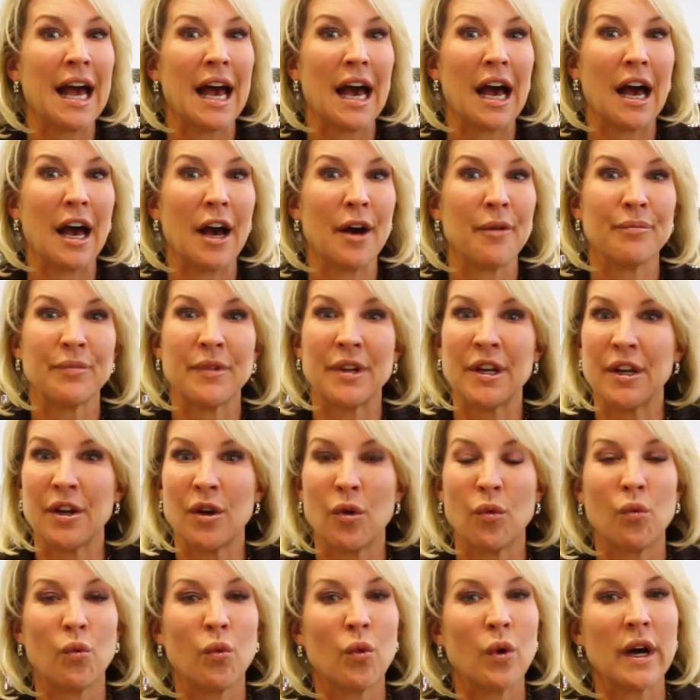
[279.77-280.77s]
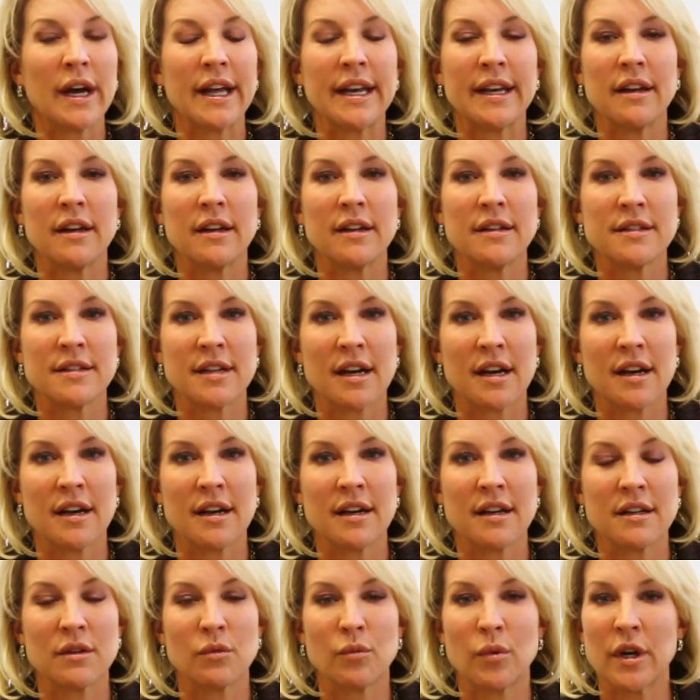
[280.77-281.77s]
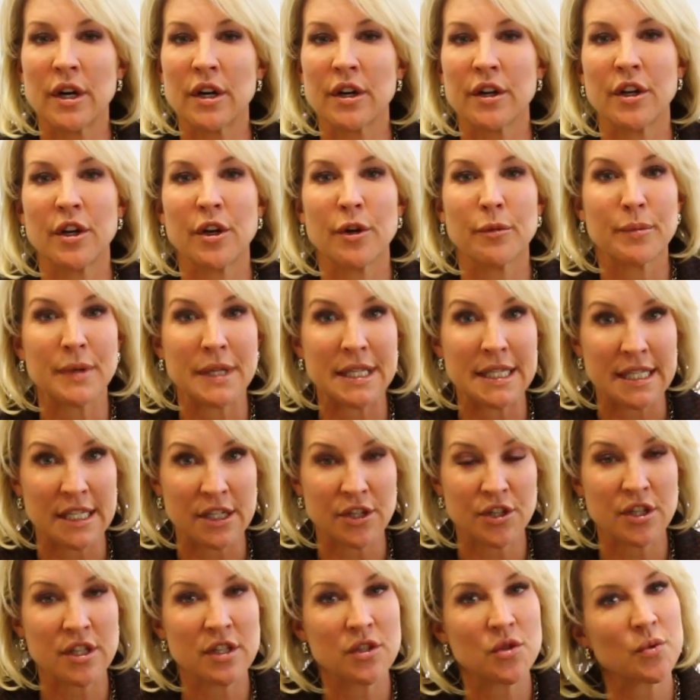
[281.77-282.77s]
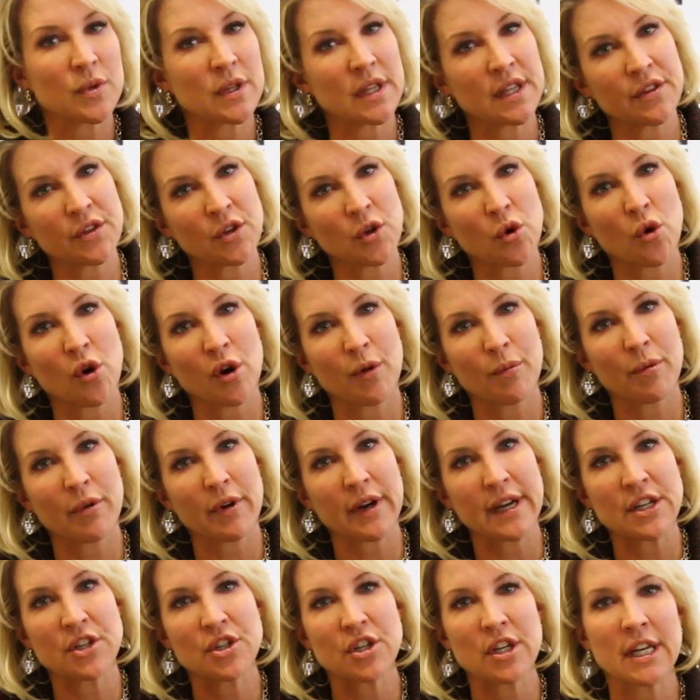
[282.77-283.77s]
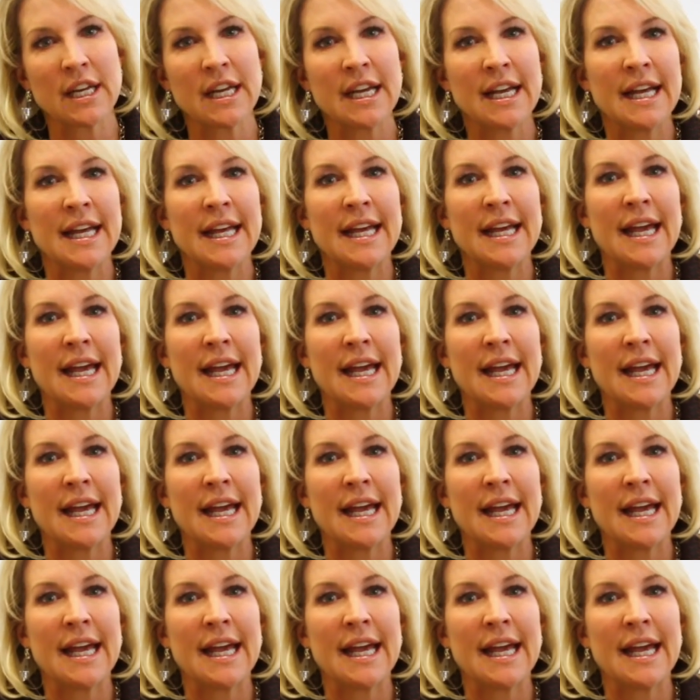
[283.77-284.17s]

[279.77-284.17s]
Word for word: Um, you know, what does uh, what are your positions within the corporation?